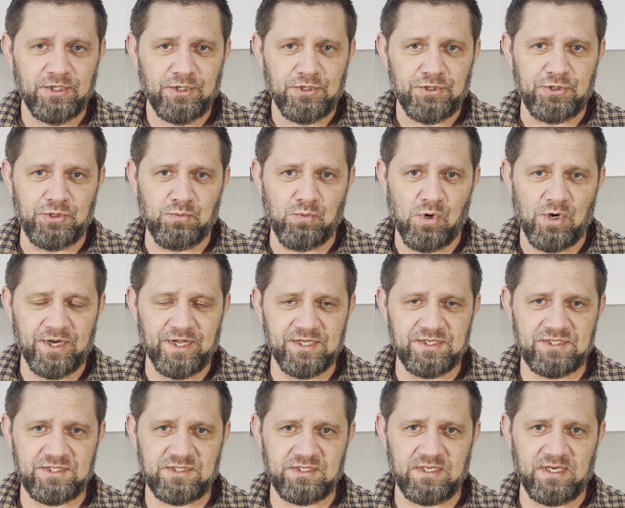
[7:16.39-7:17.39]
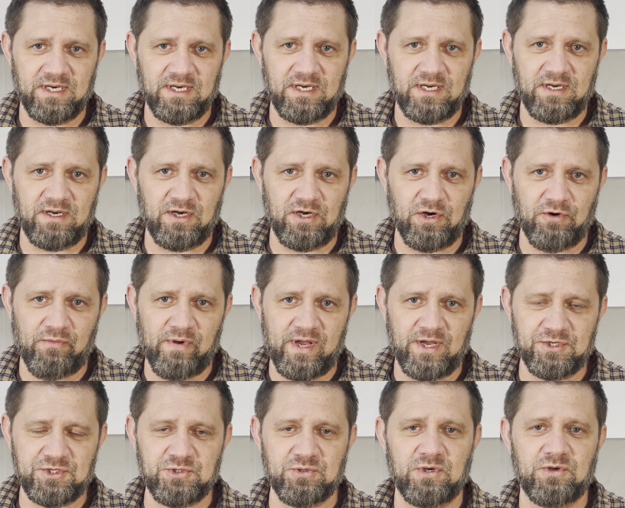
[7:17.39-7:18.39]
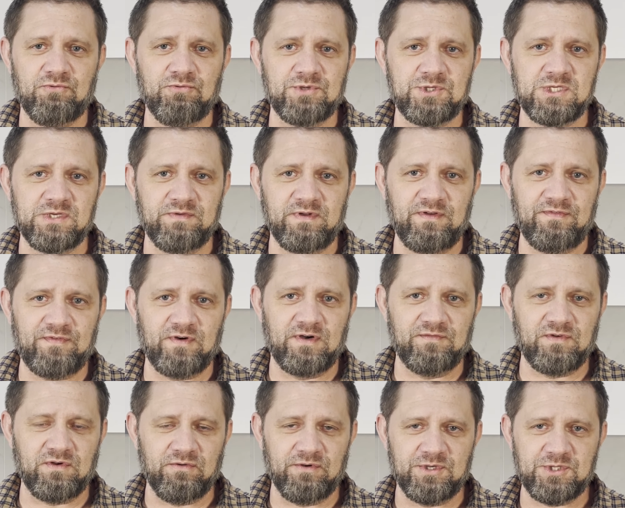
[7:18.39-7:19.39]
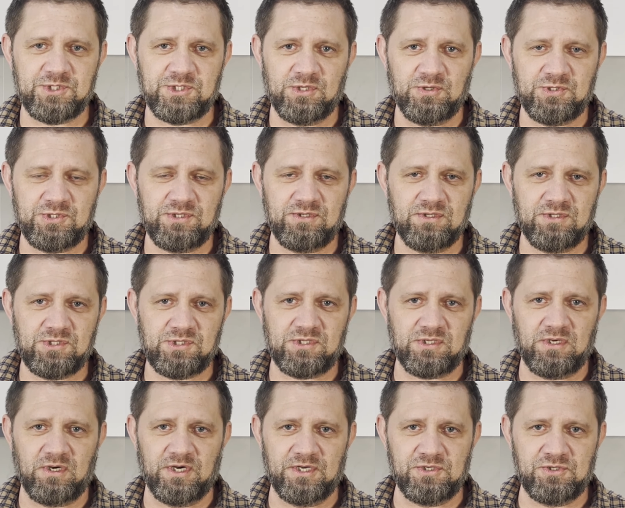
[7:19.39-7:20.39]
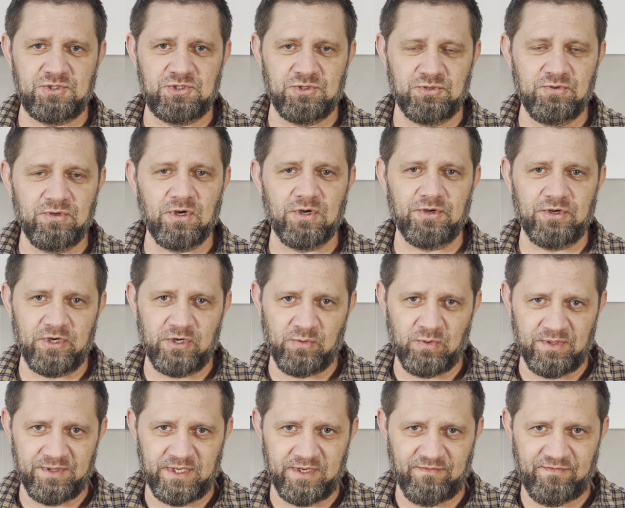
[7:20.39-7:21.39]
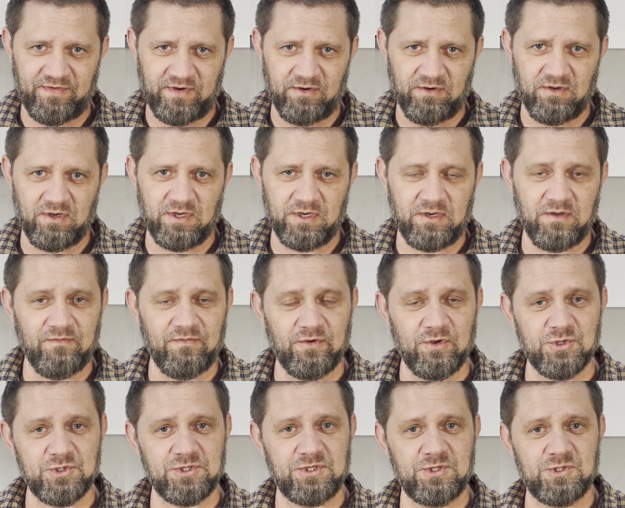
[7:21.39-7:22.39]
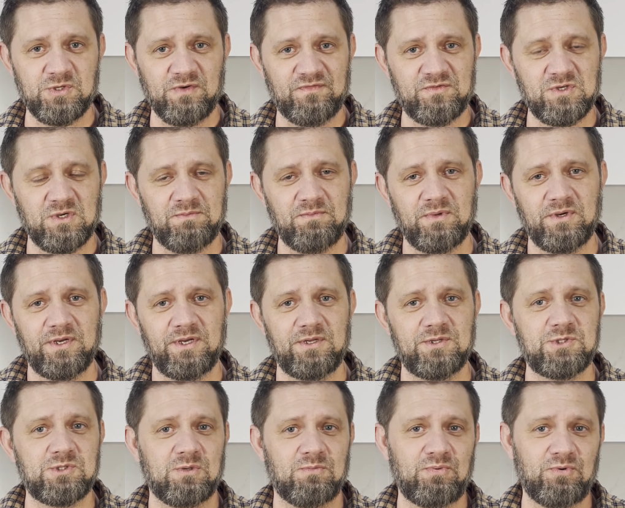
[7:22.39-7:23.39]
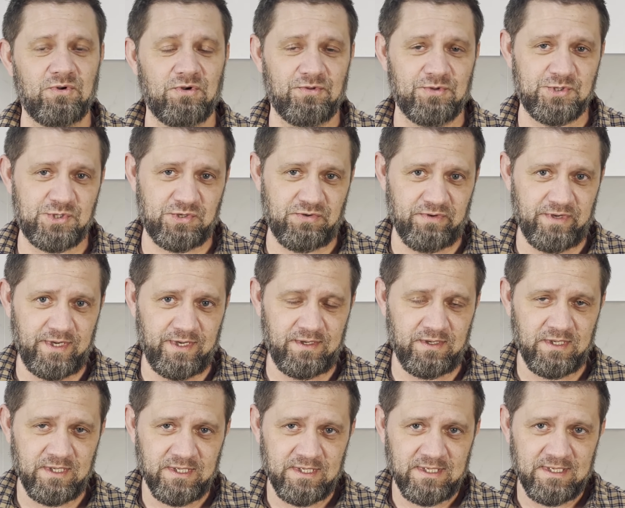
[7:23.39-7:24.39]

You want it around 275 degrees Celsius. I do not know what that Fahrenheit conversion is off the top of my head, so I'll put it on the screen.